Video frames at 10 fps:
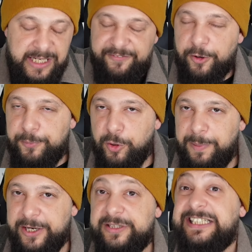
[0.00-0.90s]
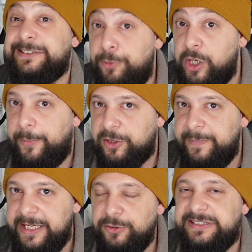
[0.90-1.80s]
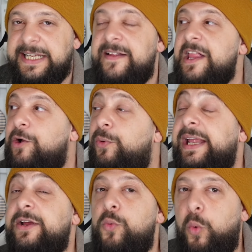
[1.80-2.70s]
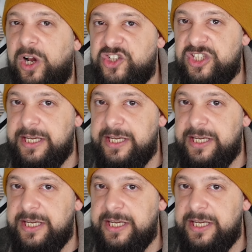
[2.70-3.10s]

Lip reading: Liverpool player that spoke about Mainoo, saying, "When I watched